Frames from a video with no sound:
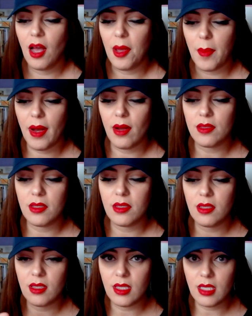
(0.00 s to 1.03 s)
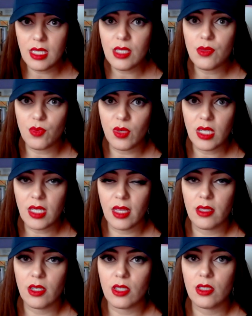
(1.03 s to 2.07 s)
about these three
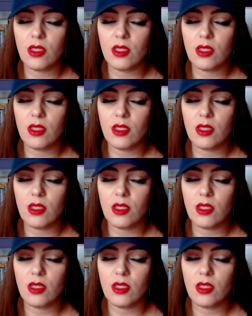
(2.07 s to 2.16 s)
killers